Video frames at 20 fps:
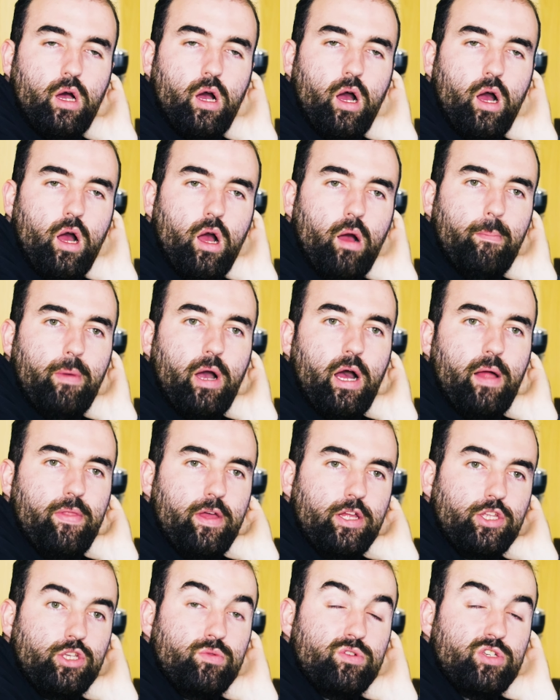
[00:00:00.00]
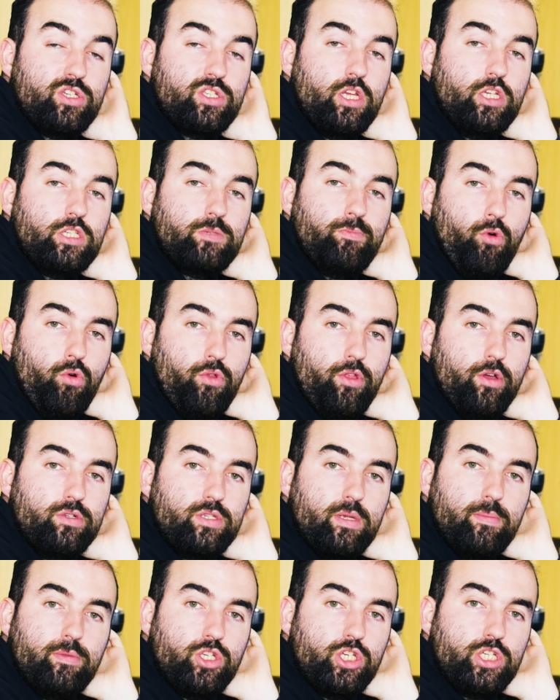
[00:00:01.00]
and then you would just export
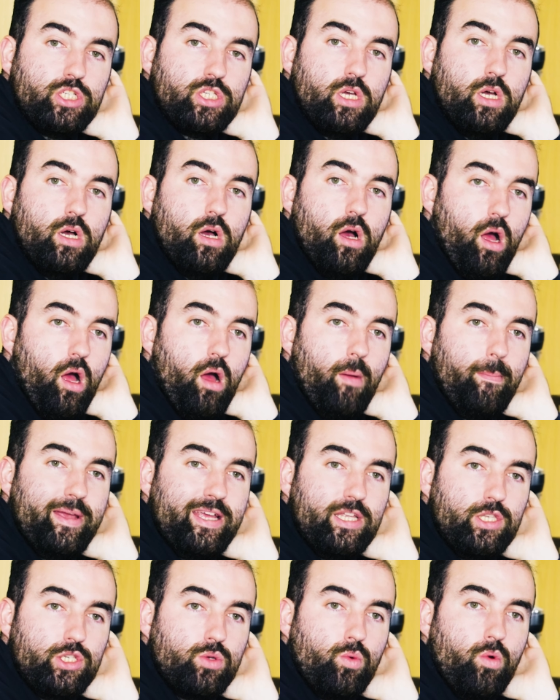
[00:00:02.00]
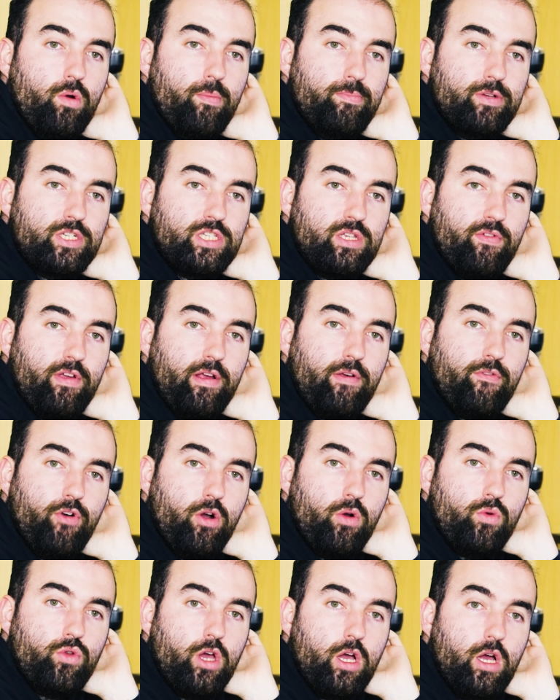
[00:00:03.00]
those images into a specific
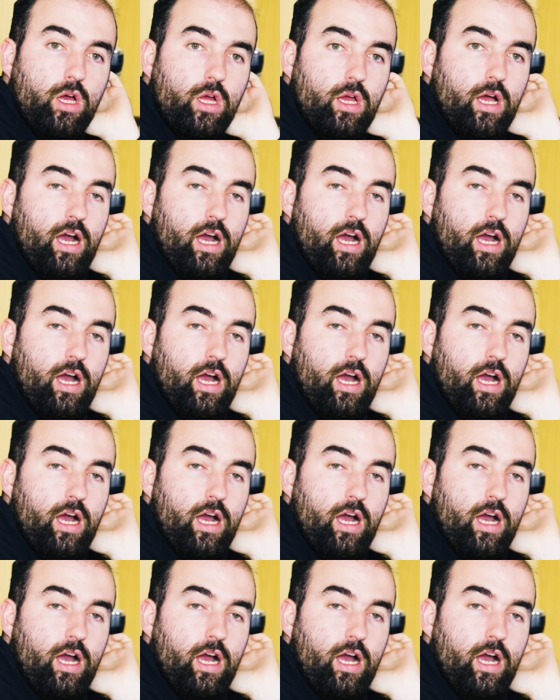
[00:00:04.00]
folder,